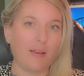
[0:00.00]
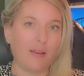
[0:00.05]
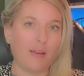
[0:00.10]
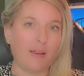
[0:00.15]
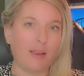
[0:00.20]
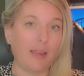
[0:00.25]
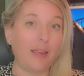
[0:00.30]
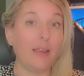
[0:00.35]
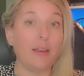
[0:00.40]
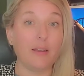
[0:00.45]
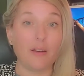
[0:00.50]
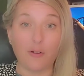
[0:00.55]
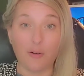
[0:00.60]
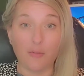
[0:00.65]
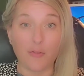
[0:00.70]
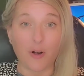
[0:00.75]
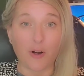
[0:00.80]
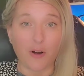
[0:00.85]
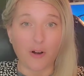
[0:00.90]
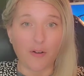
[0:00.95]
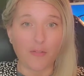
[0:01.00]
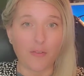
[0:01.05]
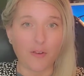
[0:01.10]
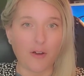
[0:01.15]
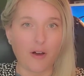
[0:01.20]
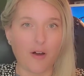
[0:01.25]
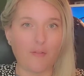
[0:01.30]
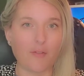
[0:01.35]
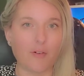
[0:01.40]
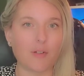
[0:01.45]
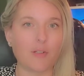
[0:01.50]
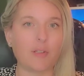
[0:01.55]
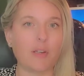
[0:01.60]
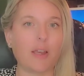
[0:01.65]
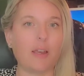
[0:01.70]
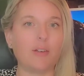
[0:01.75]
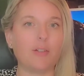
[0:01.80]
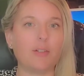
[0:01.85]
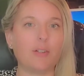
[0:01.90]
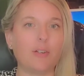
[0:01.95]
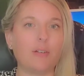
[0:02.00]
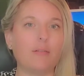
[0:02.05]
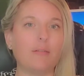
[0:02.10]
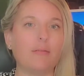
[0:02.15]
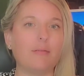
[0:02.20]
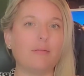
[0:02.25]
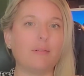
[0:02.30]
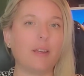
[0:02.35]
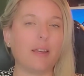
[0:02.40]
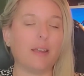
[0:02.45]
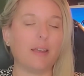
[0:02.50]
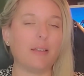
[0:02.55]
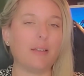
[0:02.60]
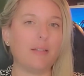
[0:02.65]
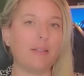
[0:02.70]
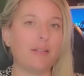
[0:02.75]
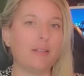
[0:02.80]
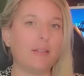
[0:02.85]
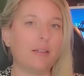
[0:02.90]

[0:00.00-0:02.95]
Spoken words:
He had overheard the conversation and